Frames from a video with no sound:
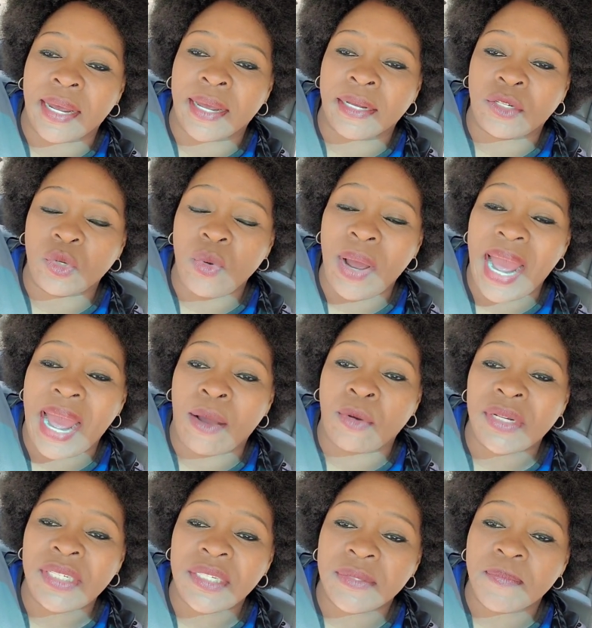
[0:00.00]
2
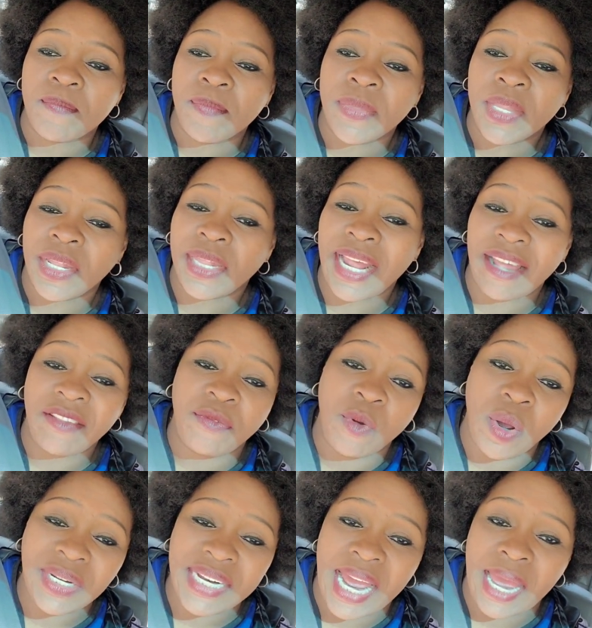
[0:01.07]
hours, that's
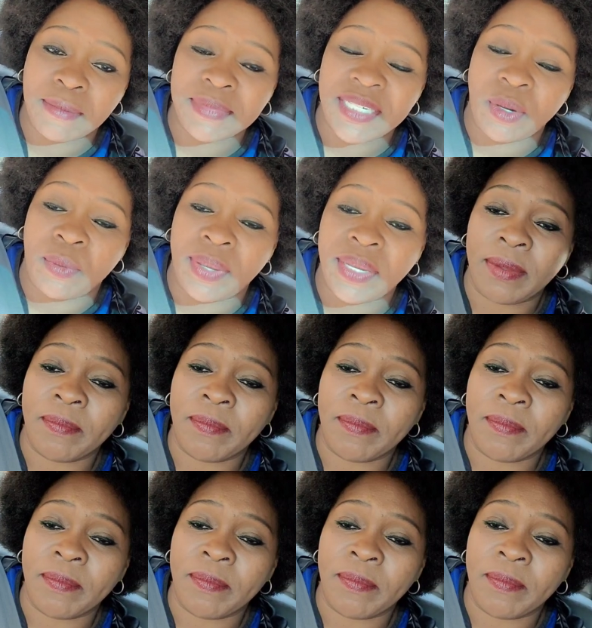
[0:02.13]
4 times a week.